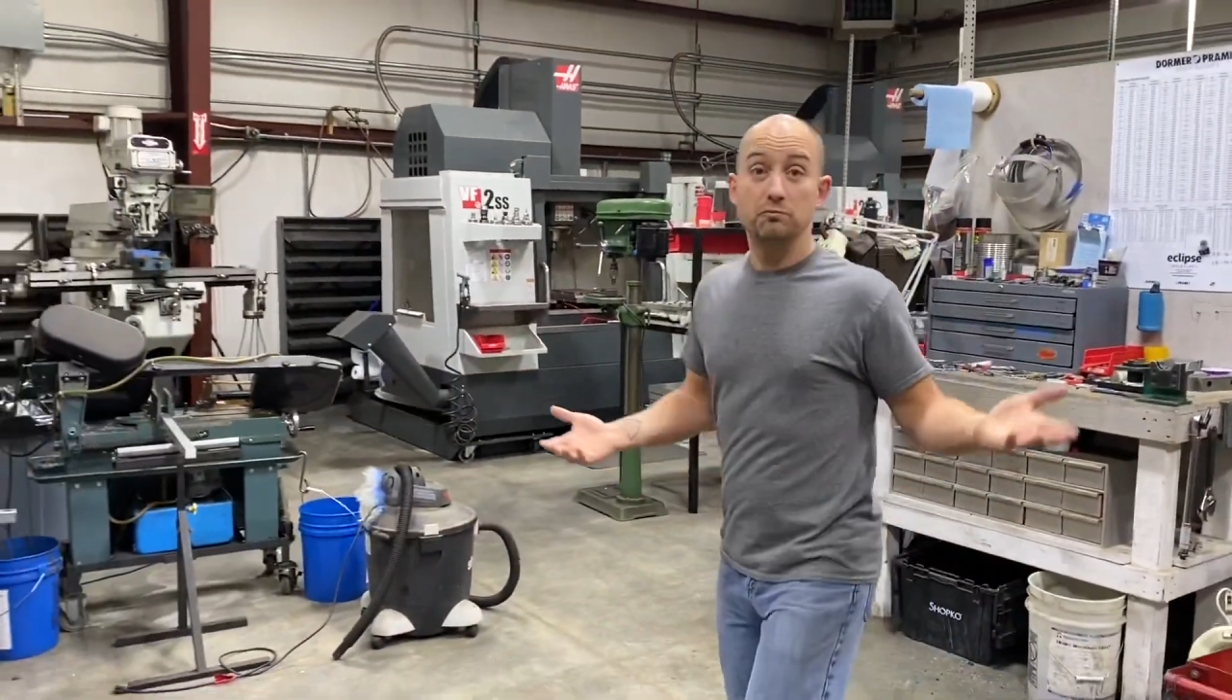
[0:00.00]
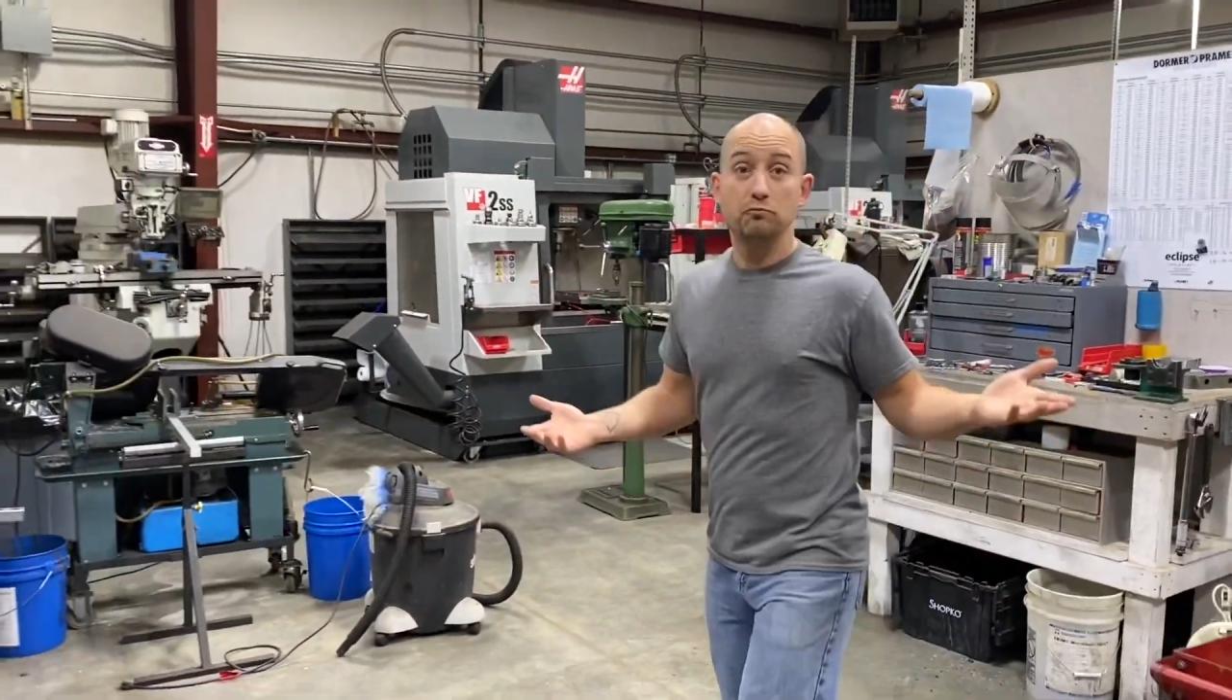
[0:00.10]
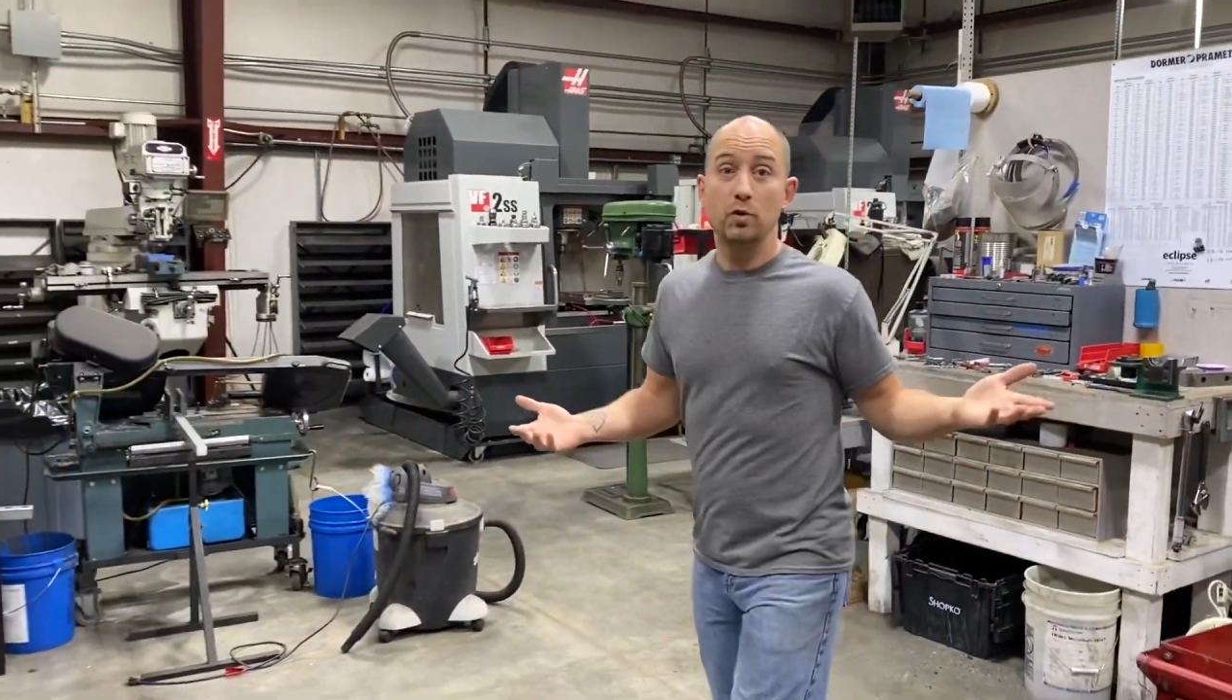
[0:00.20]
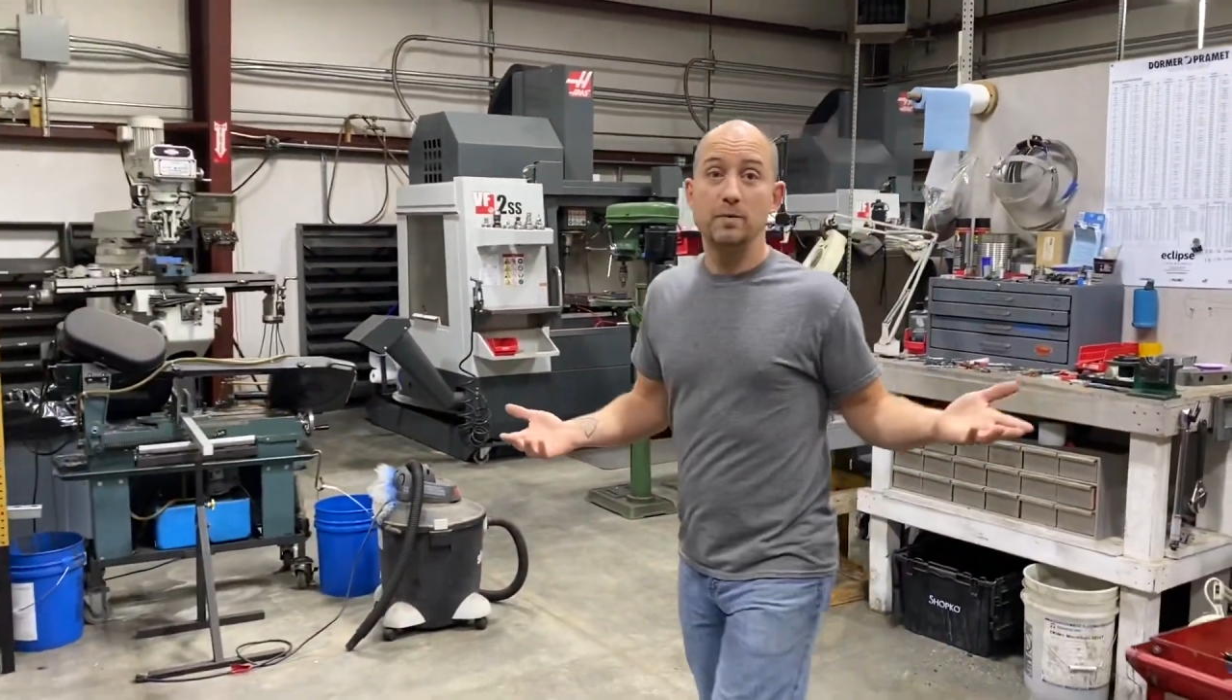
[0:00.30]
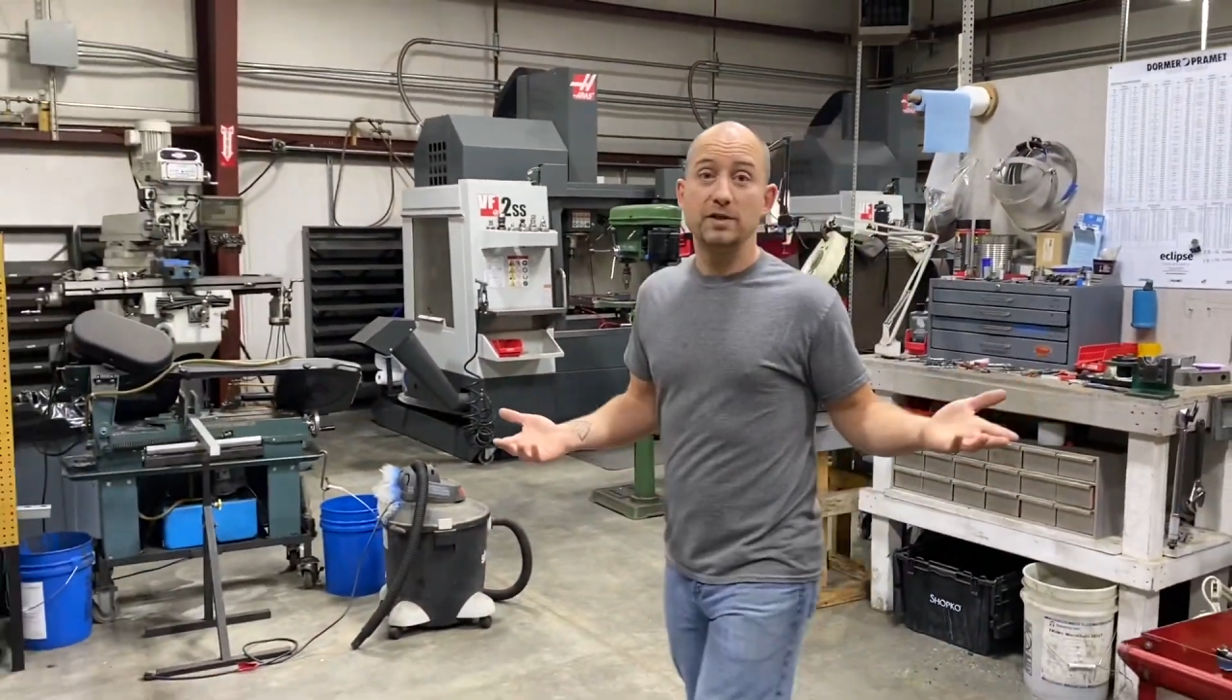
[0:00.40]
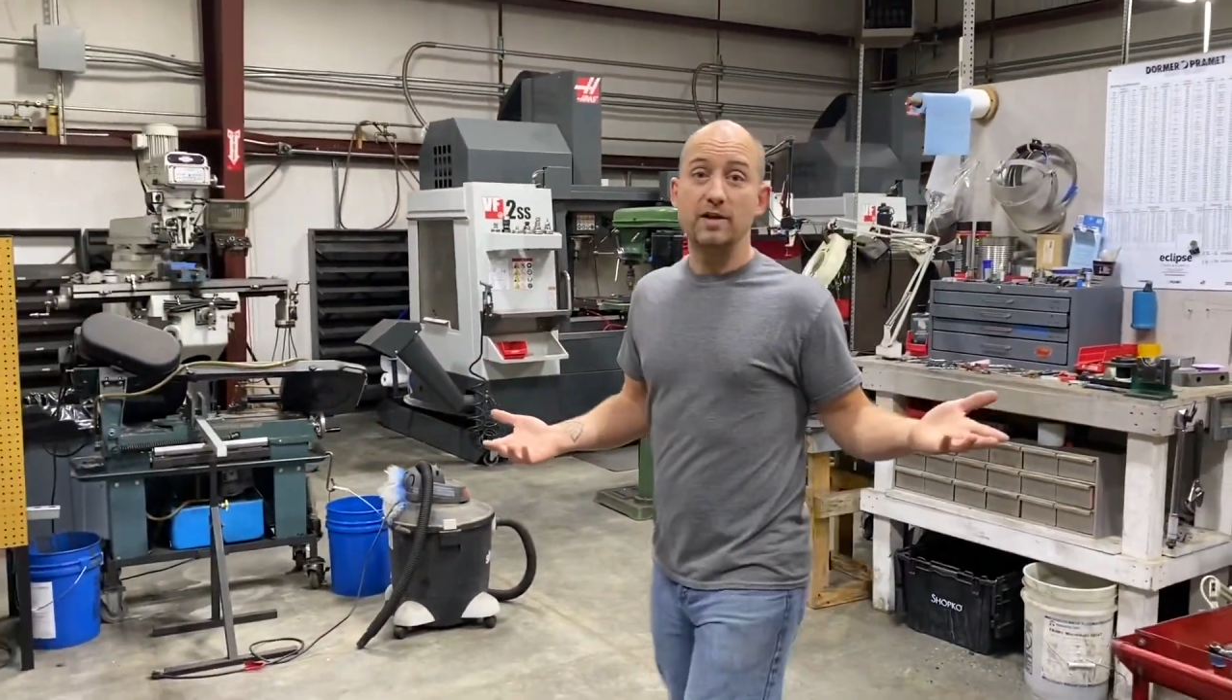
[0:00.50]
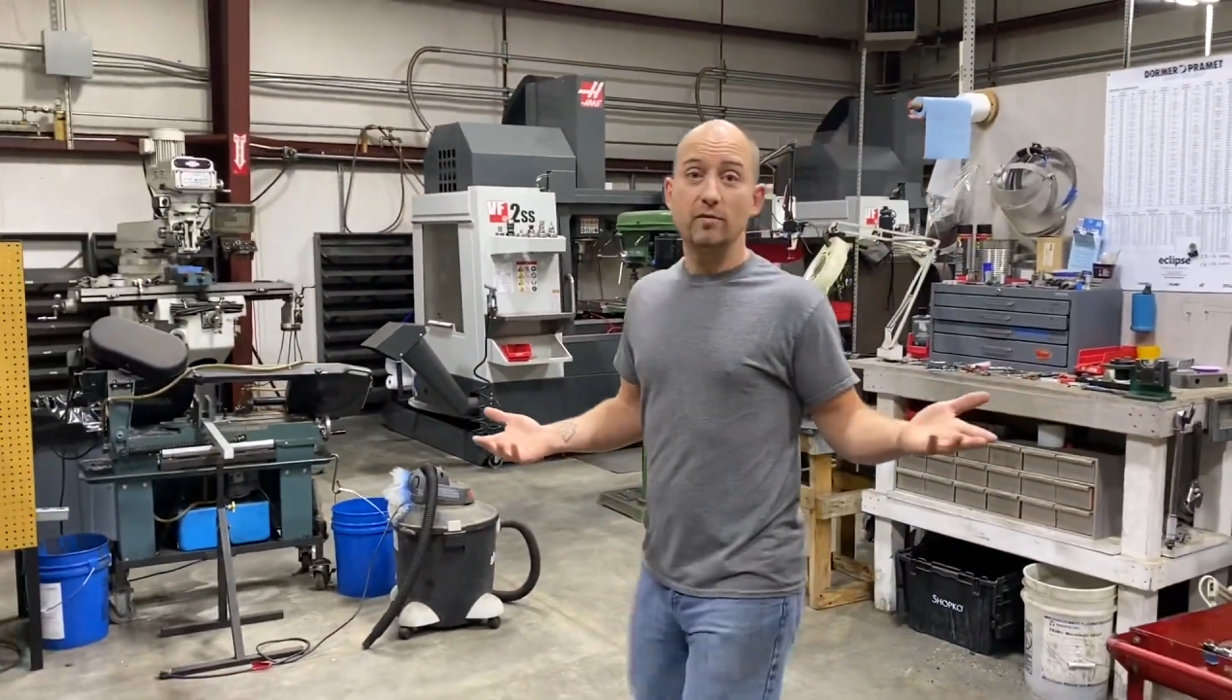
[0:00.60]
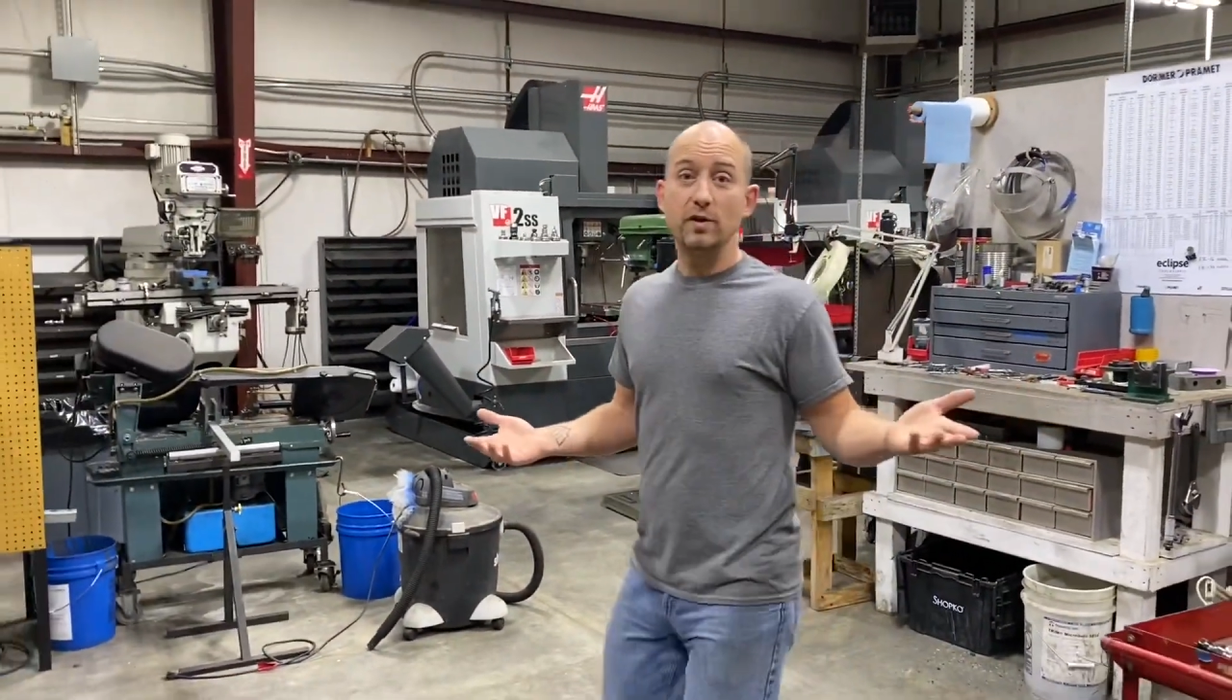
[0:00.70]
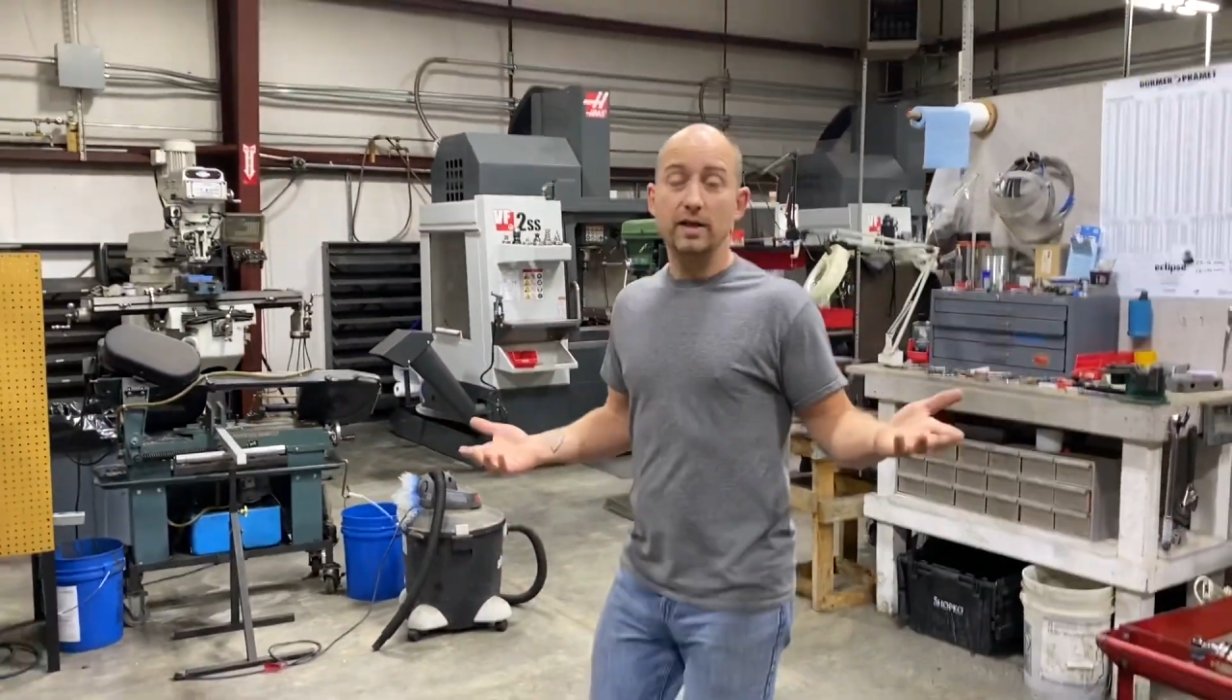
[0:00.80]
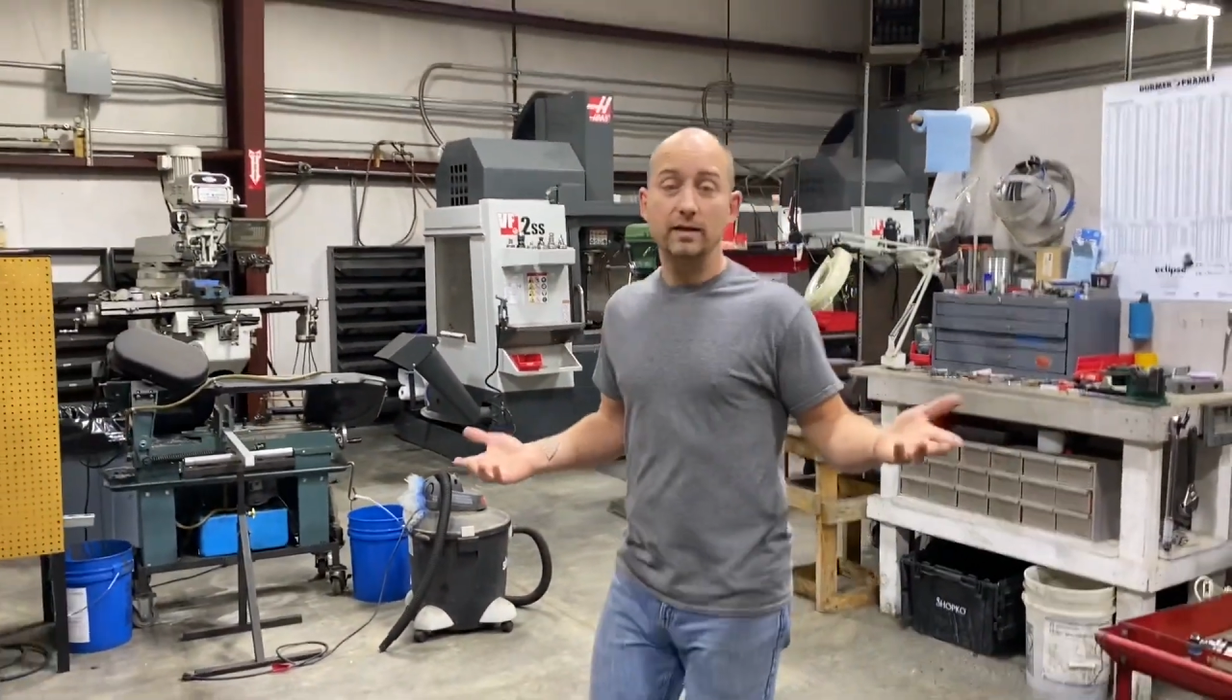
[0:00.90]
pretty much
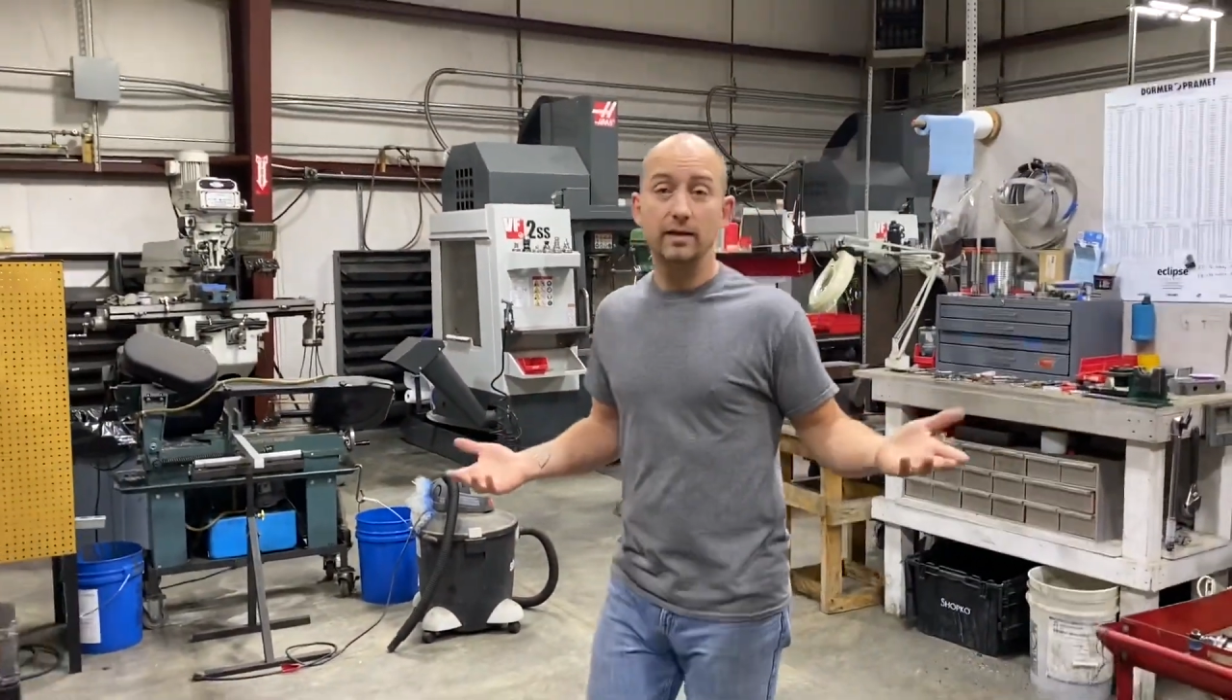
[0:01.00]
everything.